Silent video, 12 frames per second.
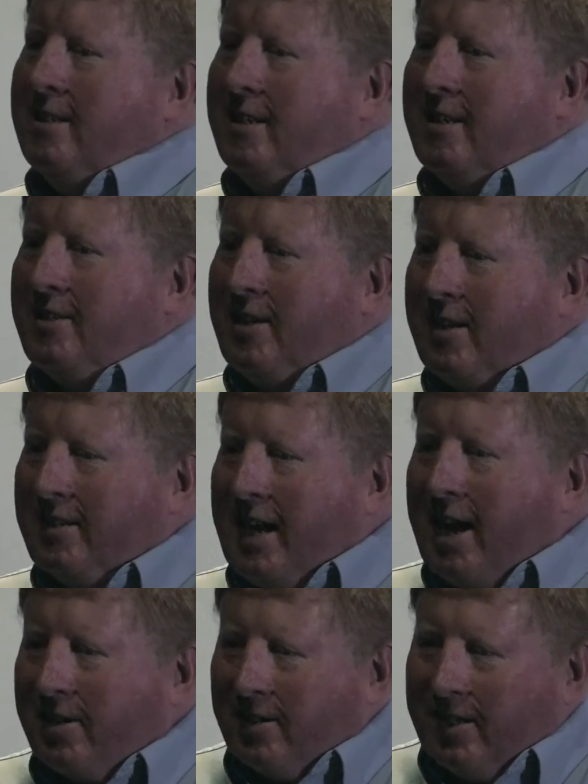and
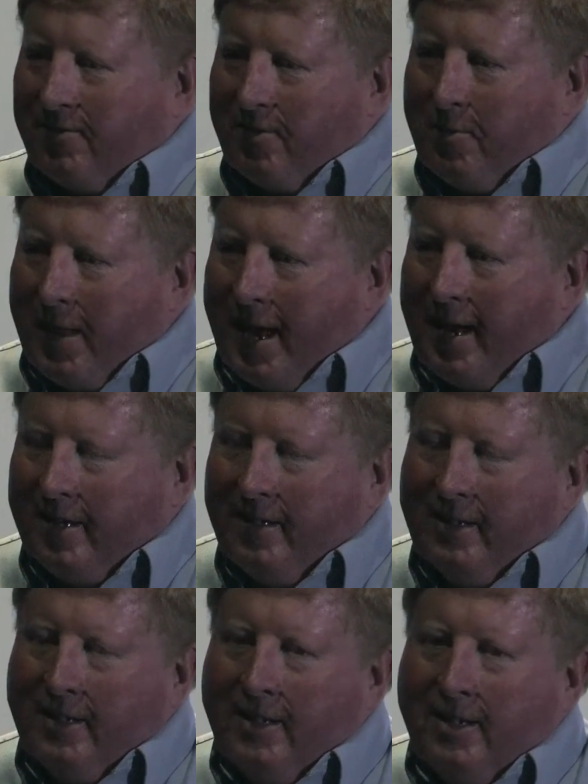calculate from that.
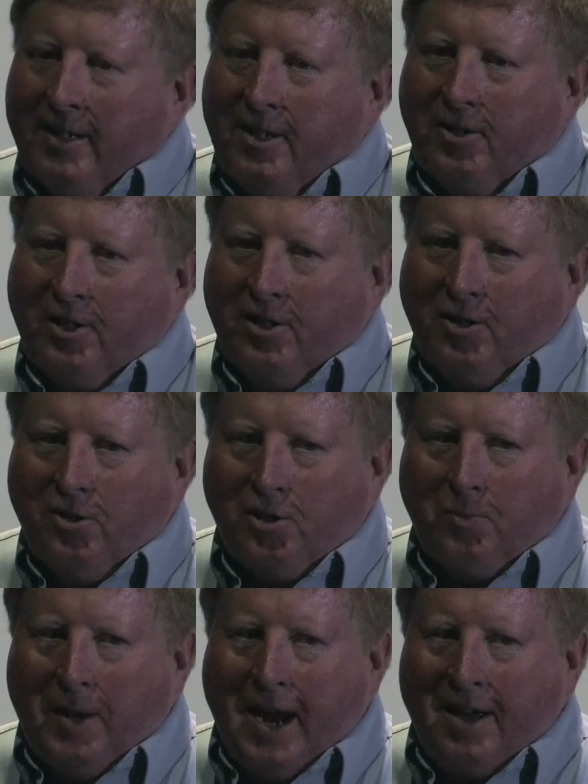You can
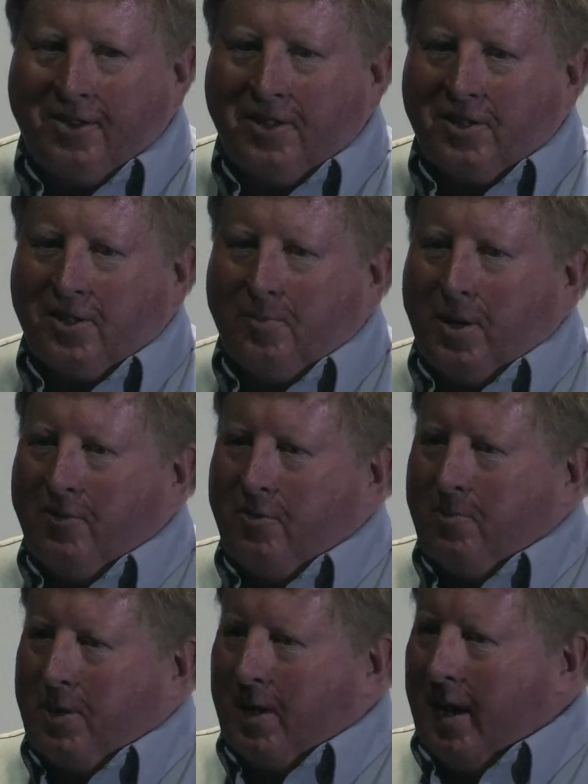use math that's above
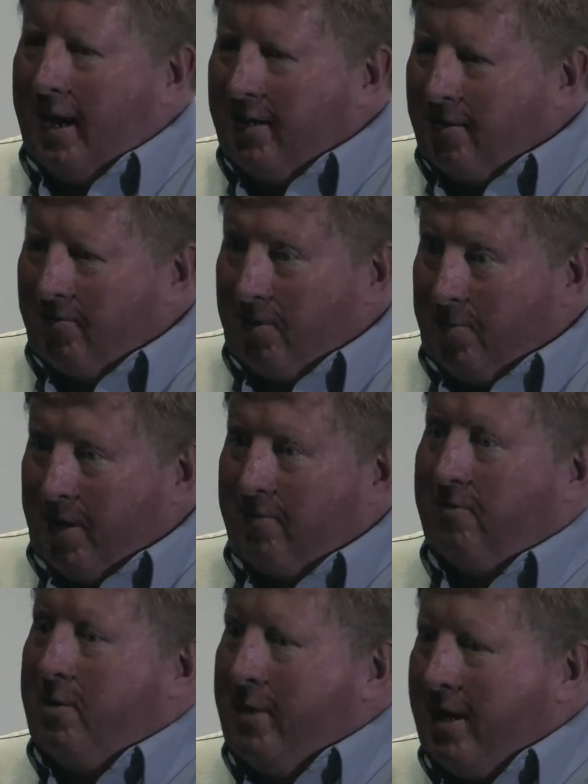and beyond a
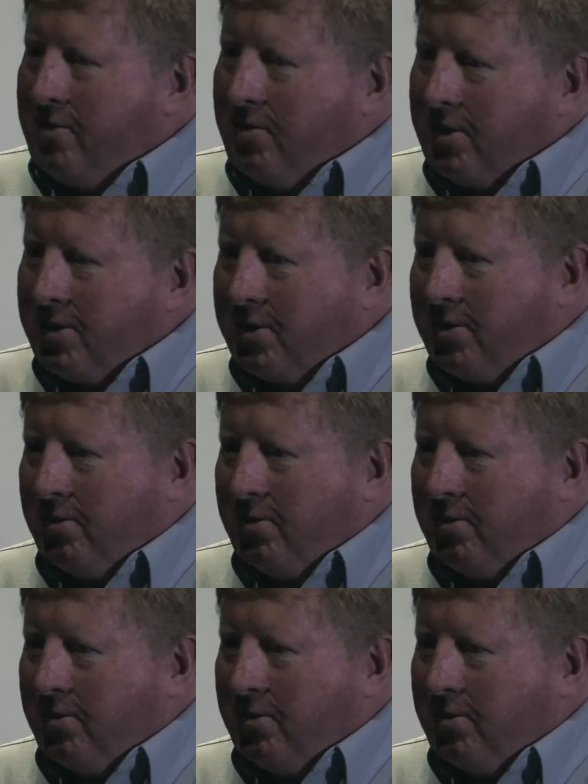3x3 matrix.